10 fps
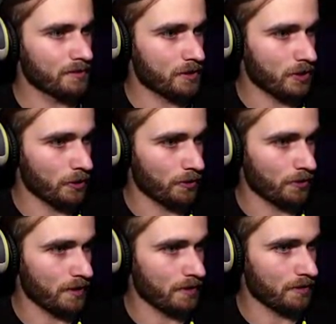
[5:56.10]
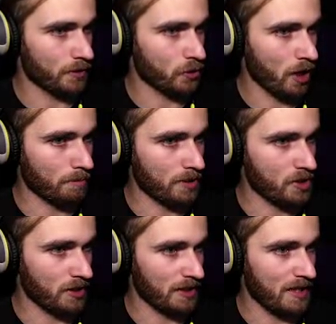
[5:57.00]
So, the
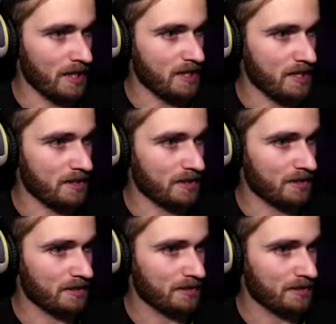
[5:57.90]
drawbridge and the gate.